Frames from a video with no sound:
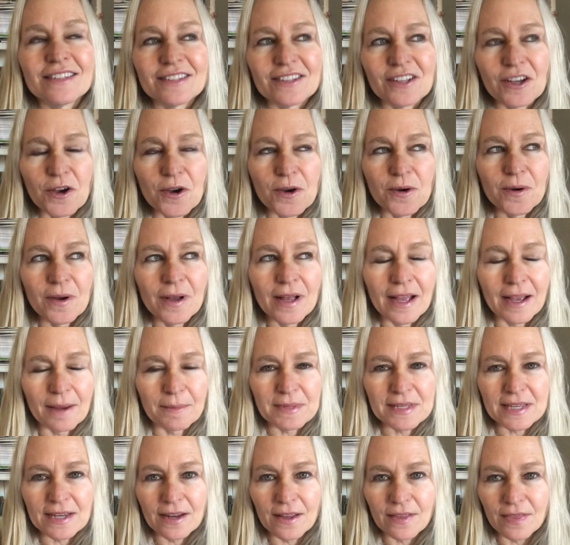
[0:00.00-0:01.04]
so I'm
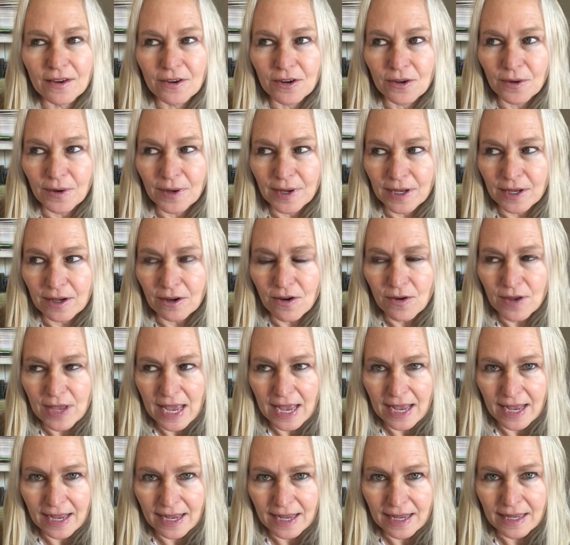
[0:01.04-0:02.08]
sitting there going,
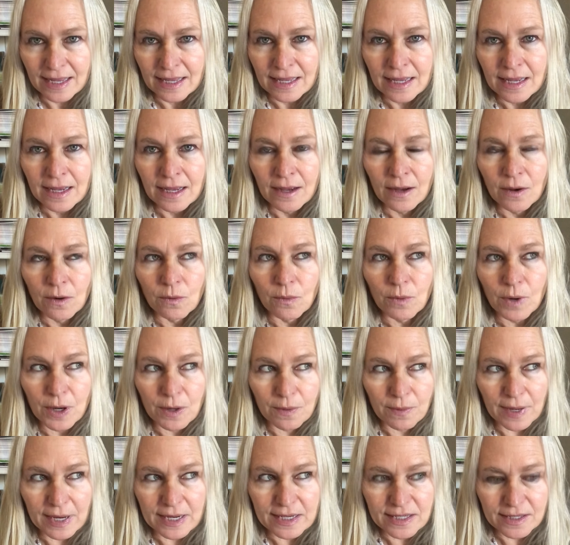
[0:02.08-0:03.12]
okay, what do
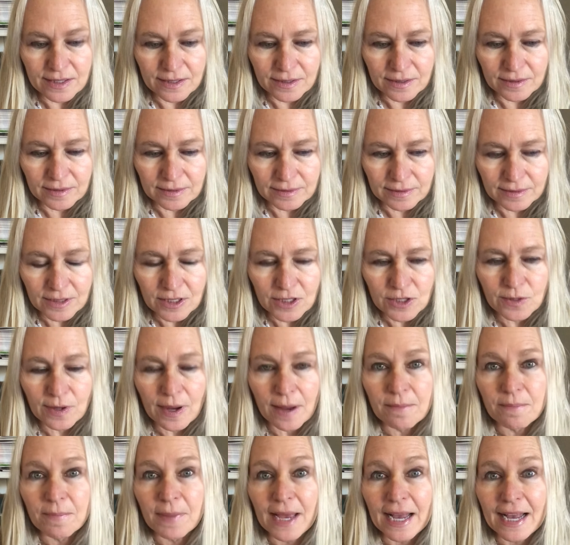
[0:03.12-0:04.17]
I do? So
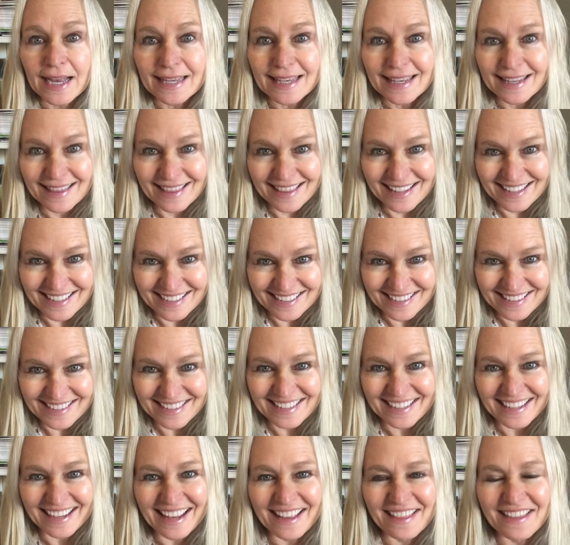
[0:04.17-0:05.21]
I'm back in this
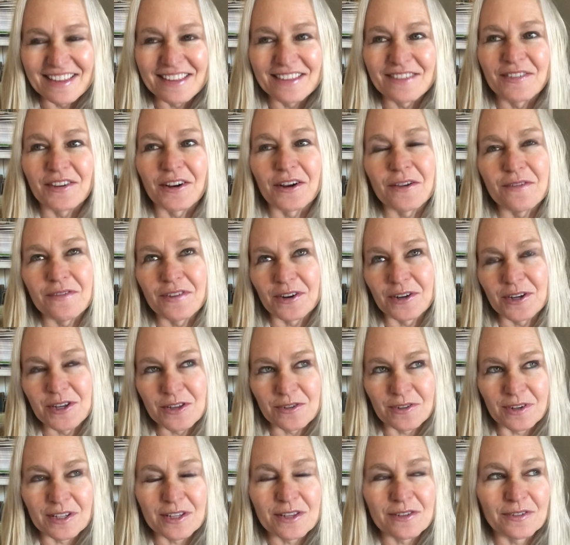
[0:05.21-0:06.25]
in this very very
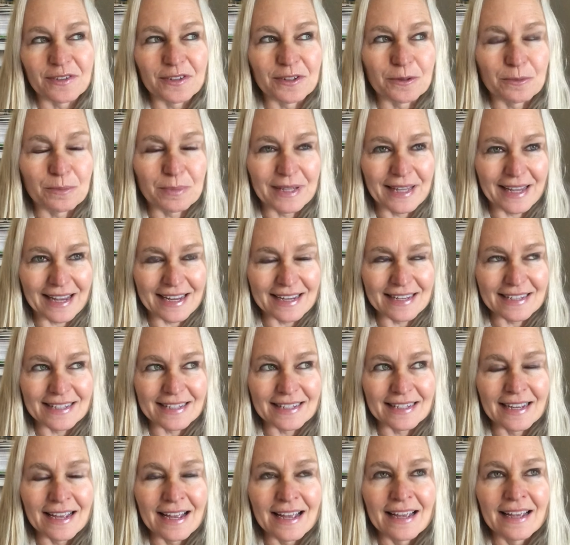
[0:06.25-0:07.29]
stressful place
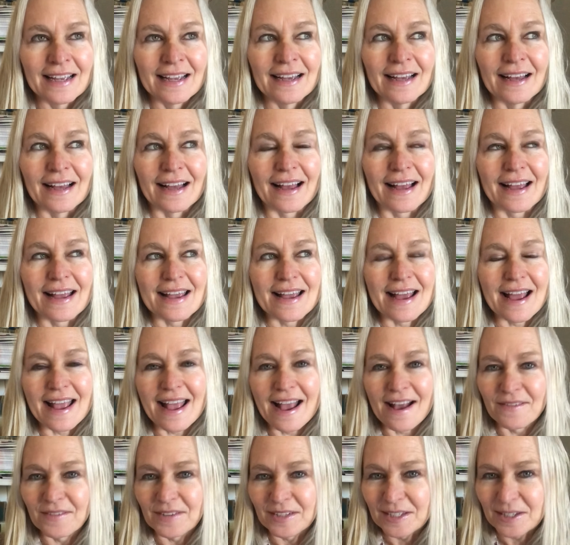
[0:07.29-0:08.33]
I, I
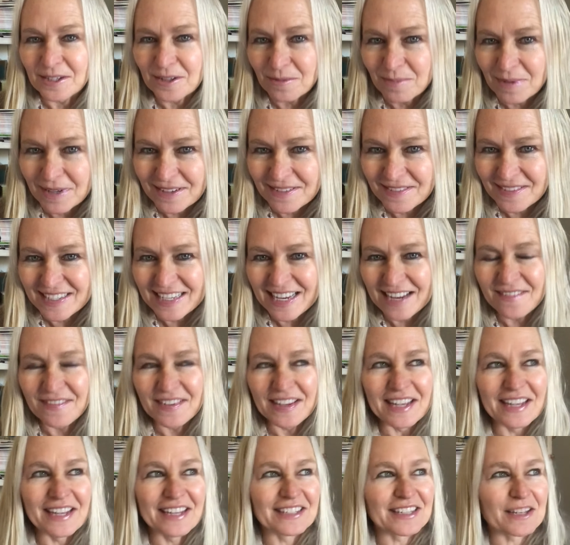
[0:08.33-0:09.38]
have a little bit of
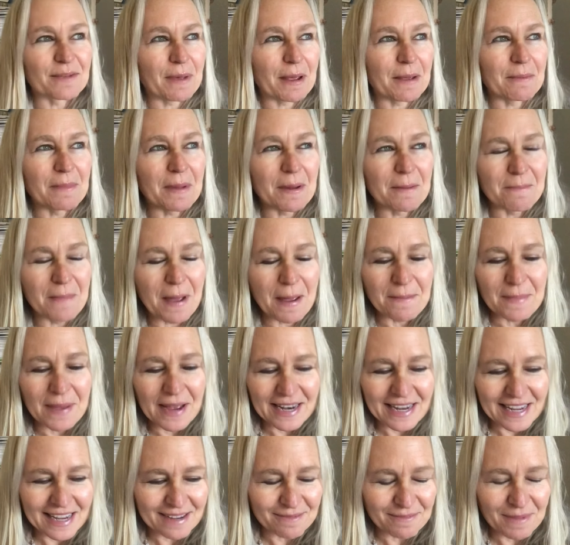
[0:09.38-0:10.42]
savings, like, like my, my
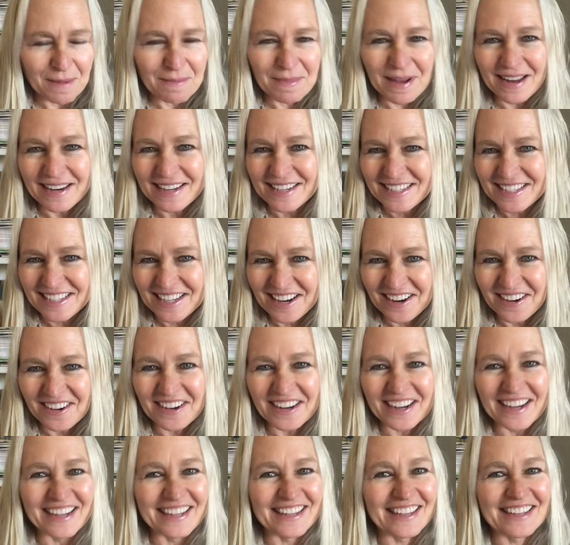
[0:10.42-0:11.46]
money, my
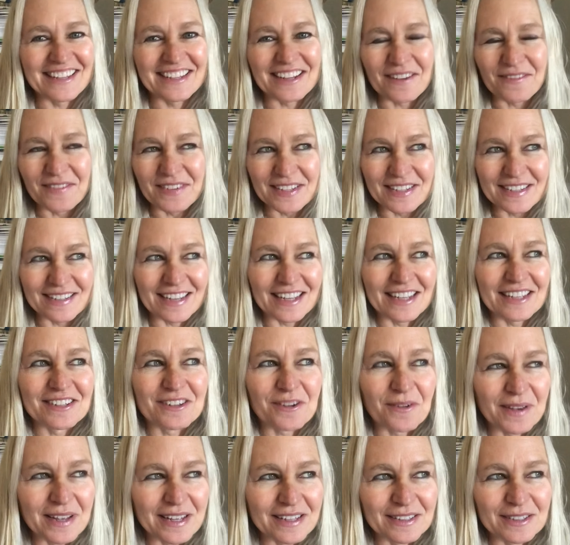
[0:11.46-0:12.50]
monetary stuff is, is
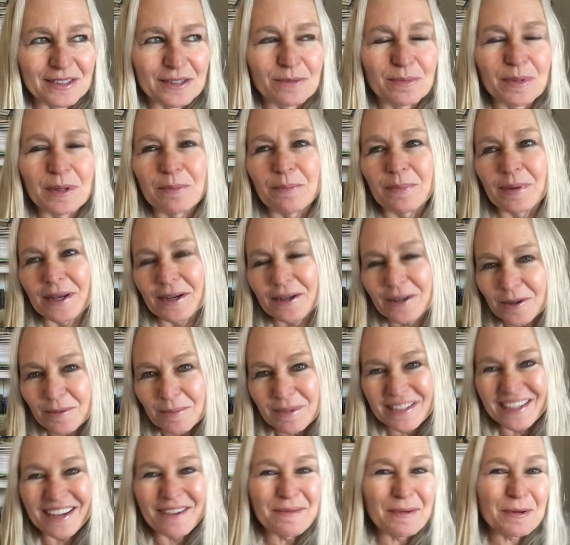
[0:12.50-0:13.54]
going a little bit better.
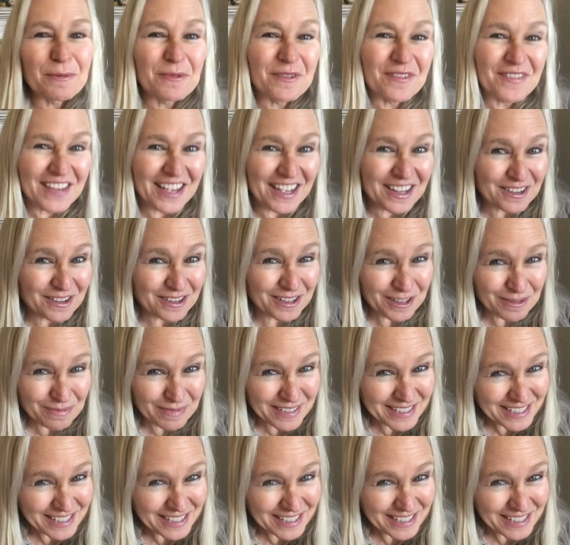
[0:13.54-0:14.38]
But I mean, we've got Christmas